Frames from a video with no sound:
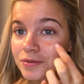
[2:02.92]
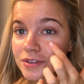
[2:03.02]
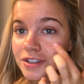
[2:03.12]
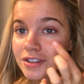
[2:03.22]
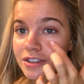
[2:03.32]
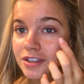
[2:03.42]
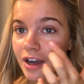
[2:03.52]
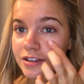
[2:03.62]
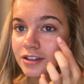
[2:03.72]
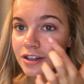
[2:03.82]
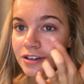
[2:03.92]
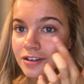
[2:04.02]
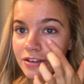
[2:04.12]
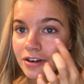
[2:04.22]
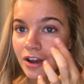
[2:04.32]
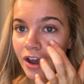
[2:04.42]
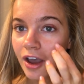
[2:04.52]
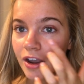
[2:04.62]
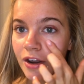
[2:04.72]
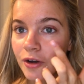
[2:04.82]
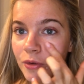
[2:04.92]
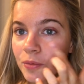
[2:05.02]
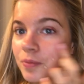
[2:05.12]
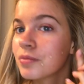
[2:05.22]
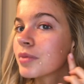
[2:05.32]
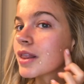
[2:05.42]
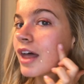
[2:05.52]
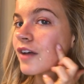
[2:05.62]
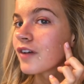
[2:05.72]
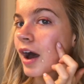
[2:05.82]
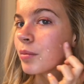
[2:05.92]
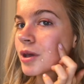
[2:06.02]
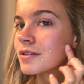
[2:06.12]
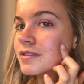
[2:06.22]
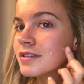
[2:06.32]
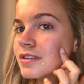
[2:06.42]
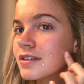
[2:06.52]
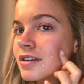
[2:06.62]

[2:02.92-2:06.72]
It's disgusting, I know, but life happens.